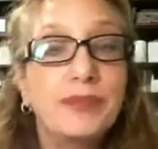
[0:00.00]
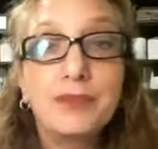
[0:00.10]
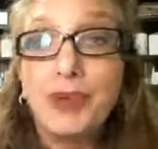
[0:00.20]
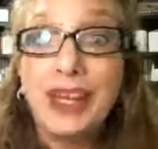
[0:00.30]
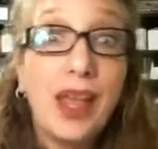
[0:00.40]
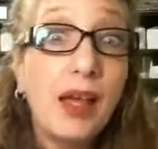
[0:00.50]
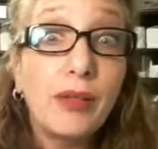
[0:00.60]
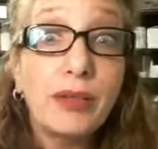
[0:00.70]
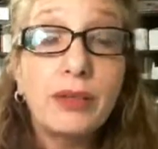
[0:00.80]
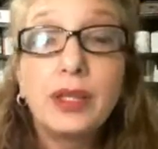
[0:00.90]
brain
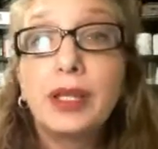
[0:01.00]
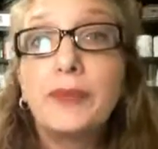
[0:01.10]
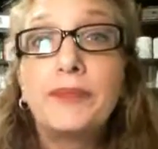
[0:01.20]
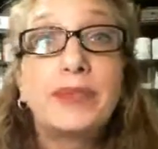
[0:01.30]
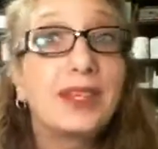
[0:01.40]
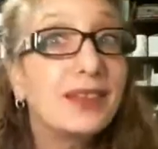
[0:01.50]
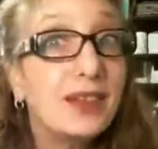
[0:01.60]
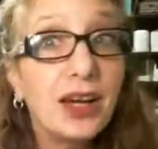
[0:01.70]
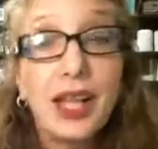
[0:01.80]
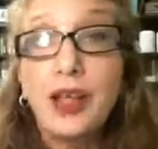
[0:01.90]
health,
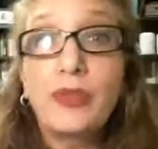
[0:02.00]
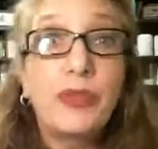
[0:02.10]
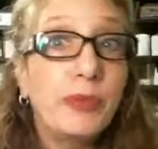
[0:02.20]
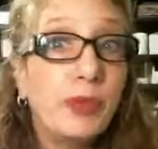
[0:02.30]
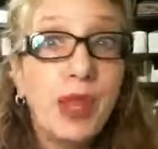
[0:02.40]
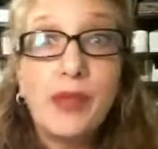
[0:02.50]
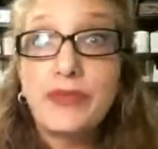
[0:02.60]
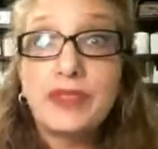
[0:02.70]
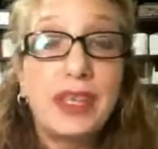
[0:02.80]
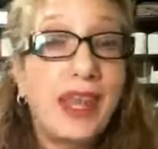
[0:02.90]
gut health, immune health,
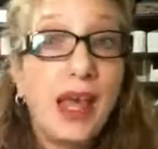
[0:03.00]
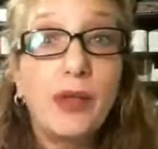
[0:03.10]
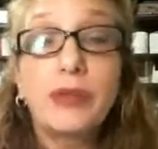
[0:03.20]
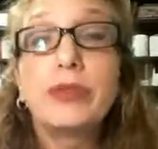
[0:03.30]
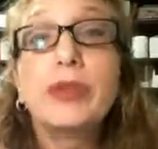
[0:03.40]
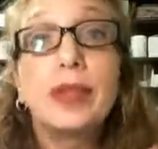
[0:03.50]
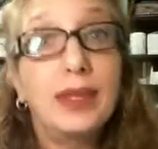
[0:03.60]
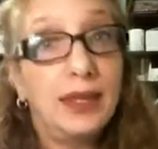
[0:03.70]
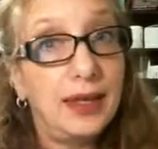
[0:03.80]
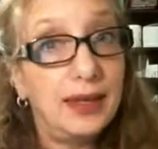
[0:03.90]
skin health,
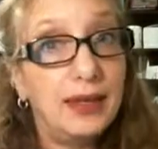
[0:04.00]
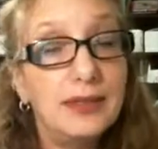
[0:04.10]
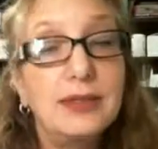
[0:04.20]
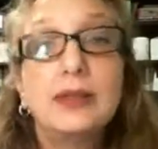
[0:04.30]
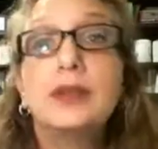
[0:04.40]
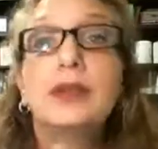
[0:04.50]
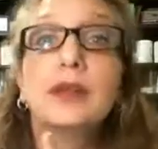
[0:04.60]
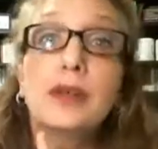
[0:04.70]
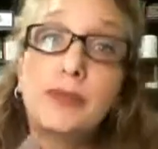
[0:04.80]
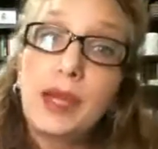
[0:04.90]
and
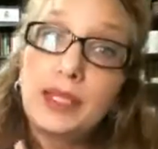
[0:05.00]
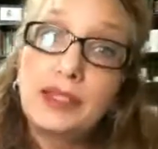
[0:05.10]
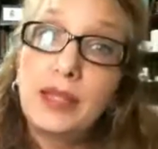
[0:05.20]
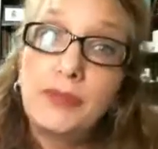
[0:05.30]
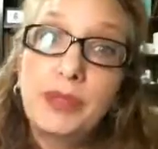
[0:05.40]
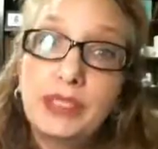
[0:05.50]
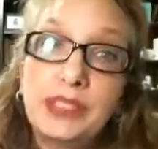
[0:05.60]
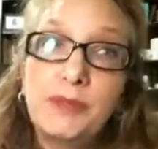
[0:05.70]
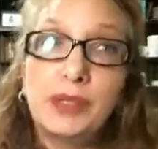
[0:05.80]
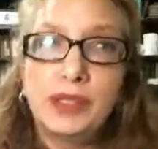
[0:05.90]
mindset and business
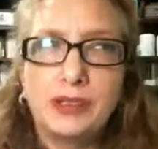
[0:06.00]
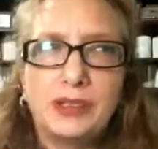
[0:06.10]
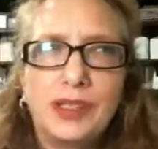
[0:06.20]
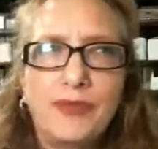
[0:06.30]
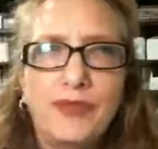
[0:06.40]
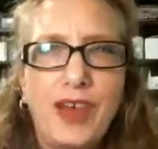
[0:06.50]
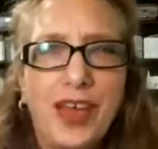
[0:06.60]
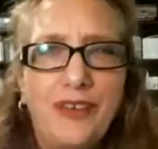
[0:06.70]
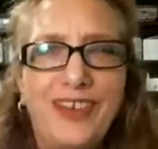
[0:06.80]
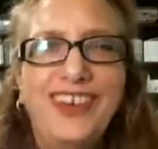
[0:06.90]
building. Is that
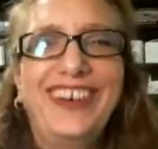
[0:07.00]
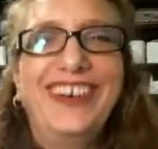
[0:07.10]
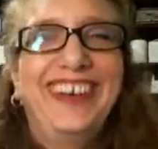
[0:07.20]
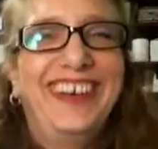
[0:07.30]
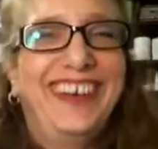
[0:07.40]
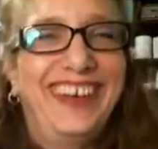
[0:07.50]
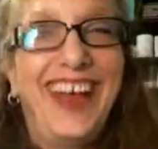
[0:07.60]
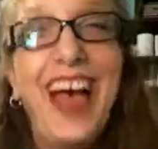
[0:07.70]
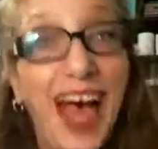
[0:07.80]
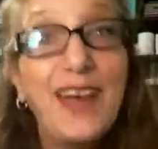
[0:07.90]
five?
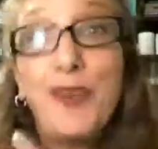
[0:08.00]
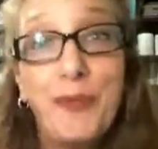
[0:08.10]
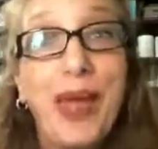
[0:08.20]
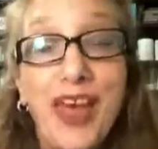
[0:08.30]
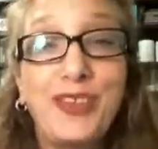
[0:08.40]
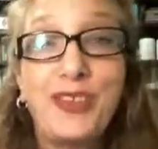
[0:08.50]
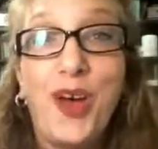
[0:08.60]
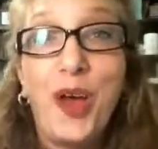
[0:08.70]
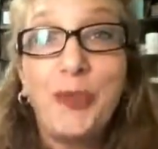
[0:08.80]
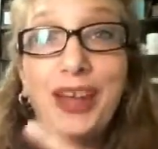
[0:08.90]
I have a math
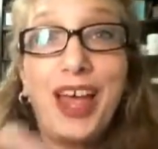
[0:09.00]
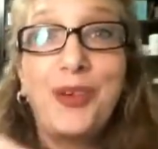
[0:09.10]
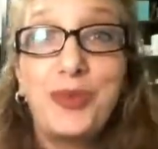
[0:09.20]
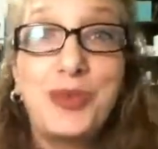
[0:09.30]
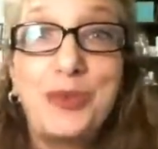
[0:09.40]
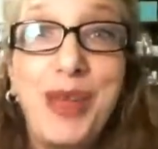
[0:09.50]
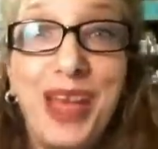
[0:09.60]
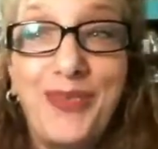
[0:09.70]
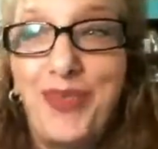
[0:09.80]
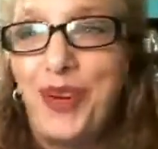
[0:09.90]
dog, but I don't do
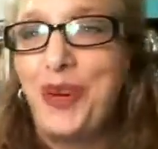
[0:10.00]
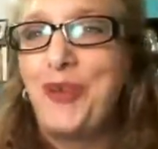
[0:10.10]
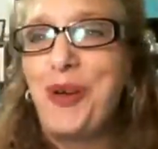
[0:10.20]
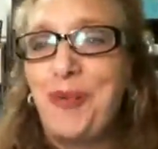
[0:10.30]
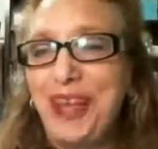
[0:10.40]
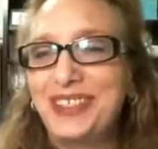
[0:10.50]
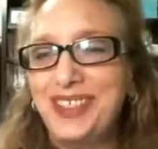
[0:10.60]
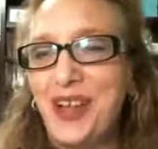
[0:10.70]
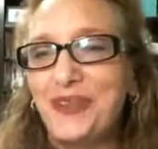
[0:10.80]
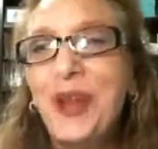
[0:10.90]
math very well
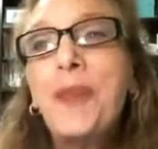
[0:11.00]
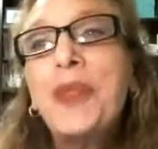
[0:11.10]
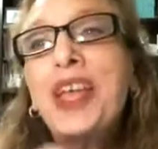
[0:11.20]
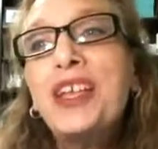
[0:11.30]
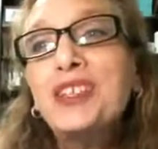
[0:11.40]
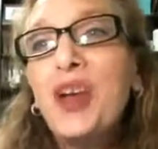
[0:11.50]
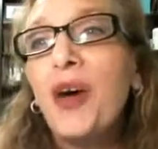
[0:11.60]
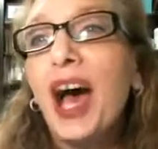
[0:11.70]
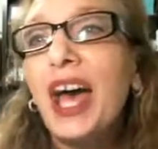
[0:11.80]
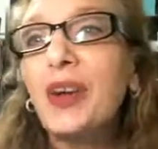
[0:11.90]
myself.
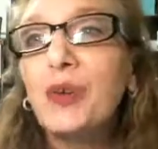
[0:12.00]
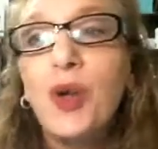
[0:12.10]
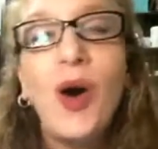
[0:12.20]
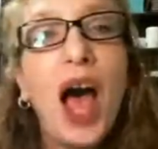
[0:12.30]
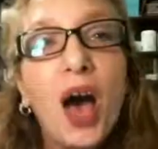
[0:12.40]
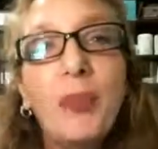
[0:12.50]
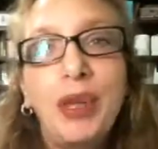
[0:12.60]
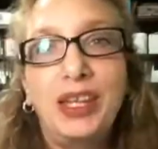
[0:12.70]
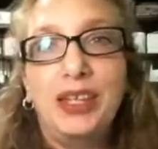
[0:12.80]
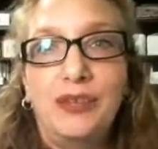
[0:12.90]
So I don't know how
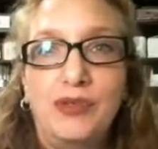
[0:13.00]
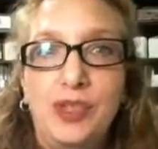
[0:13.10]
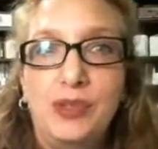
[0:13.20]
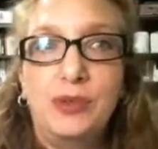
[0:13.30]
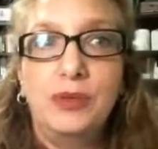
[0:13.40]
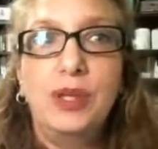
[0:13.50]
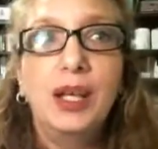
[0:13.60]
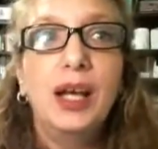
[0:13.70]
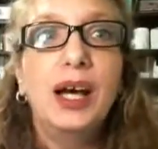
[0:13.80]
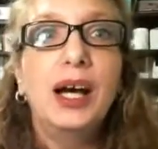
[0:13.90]
many of you
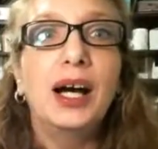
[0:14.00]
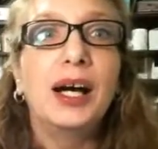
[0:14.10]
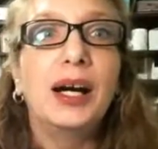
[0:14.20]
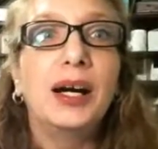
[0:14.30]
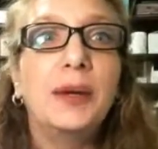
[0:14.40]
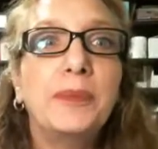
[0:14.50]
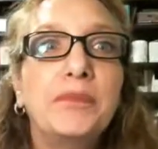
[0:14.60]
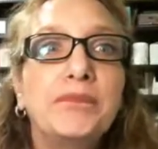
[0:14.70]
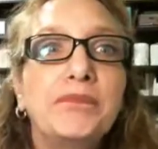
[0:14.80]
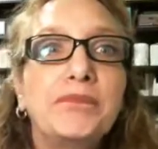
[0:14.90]
um,